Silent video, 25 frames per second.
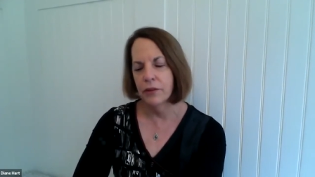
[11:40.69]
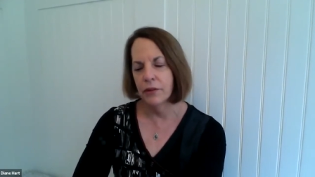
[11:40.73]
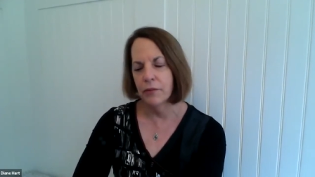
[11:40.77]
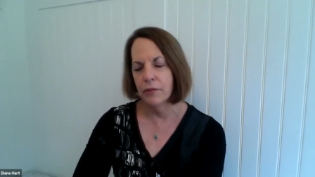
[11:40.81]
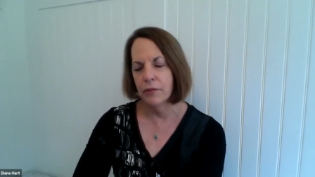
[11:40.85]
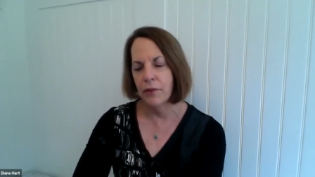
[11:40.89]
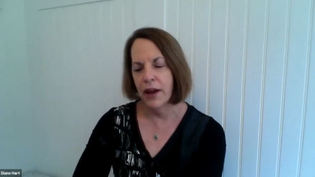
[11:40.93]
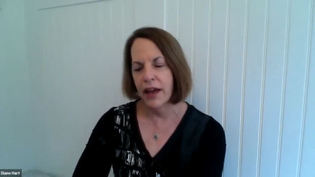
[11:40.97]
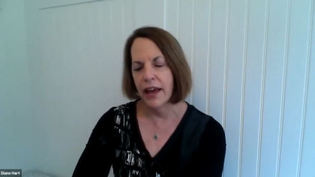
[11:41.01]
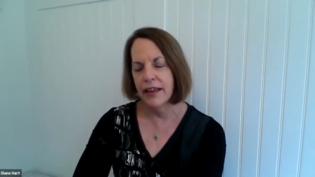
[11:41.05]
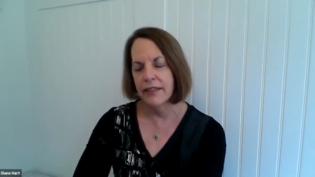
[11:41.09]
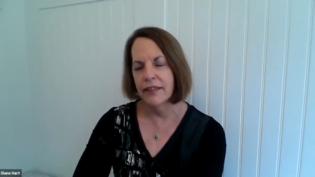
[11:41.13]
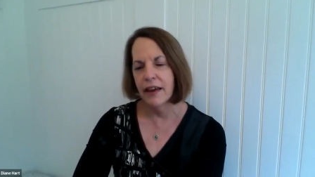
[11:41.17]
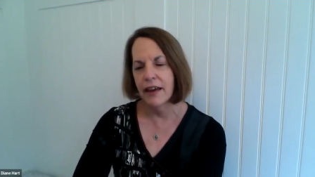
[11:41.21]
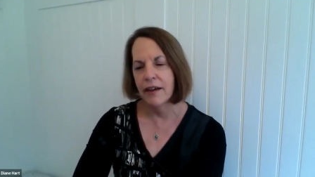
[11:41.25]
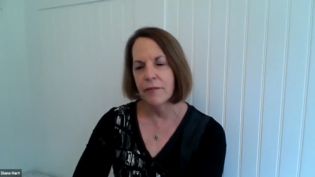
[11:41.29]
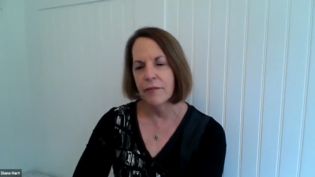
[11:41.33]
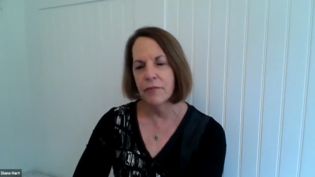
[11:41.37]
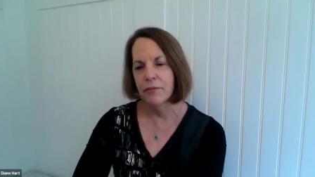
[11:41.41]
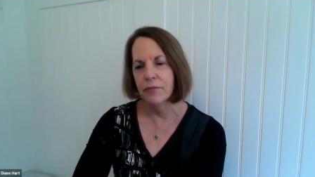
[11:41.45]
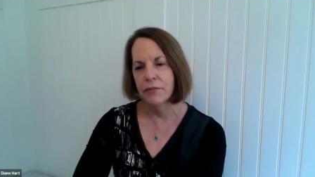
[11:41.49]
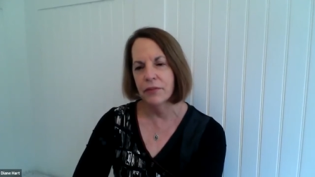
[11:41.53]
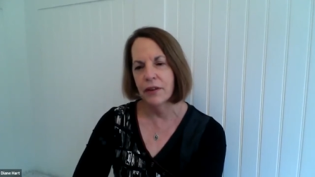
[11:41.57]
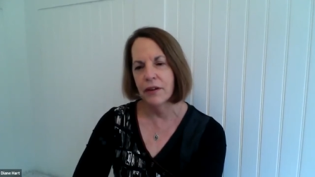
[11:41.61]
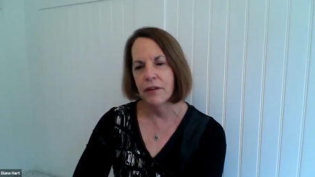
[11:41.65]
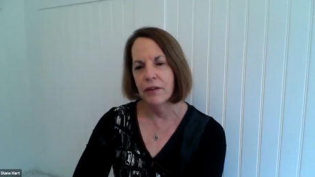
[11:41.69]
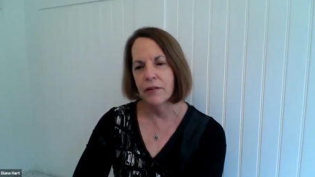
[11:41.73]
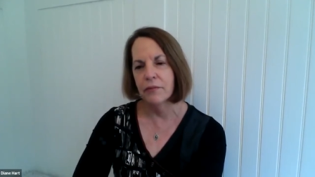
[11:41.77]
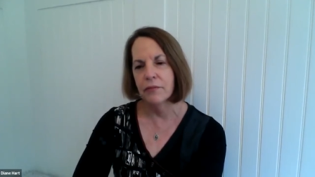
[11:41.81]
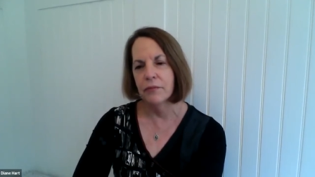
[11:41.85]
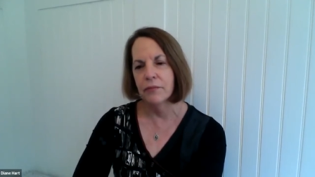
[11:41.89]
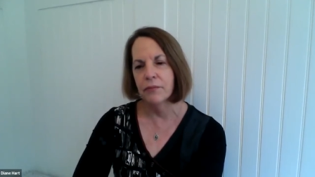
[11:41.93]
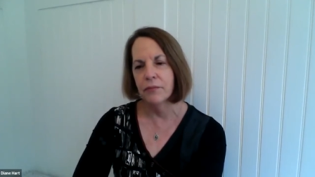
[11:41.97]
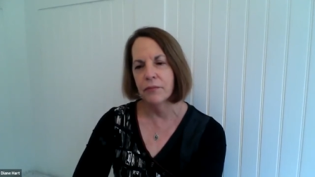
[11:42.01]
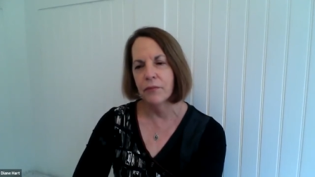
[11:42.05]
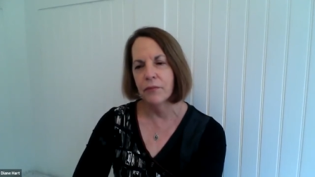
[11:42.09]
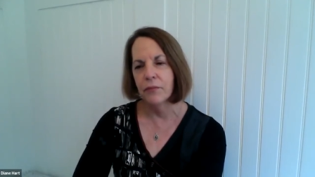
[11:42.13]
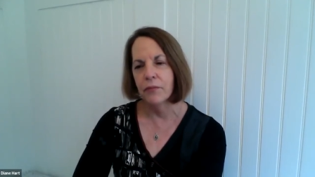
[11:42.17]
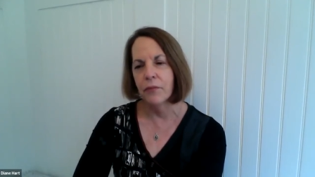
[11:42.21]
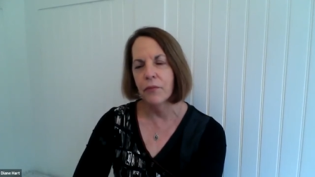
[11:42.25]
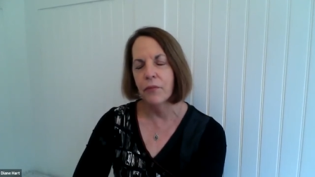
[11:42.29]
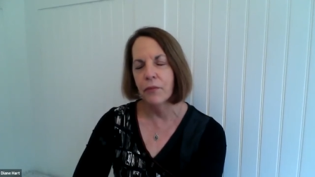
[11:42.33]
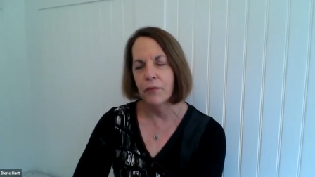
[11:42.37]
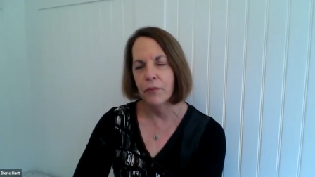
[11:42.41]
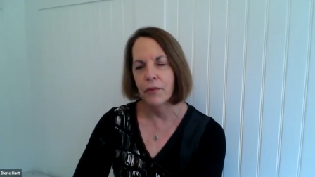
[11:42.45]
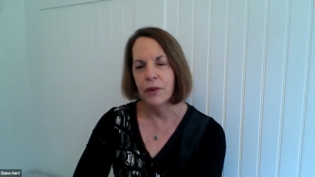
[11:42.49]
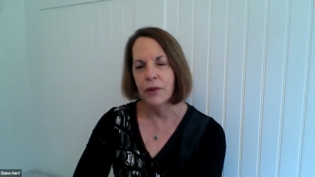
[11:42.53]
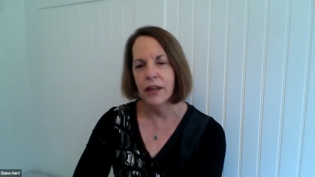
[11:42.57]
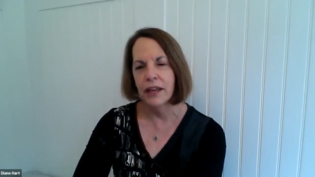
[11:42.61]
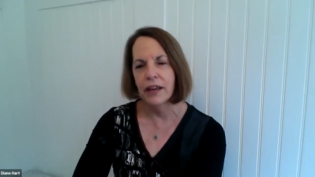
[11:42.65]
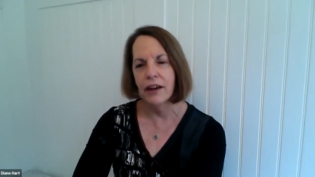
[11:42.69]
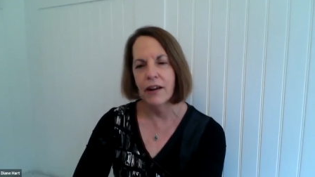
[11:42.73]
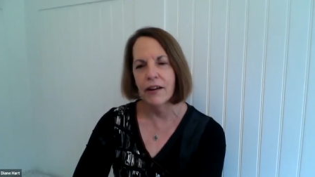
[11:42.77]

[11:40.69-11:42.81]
the, the way that, that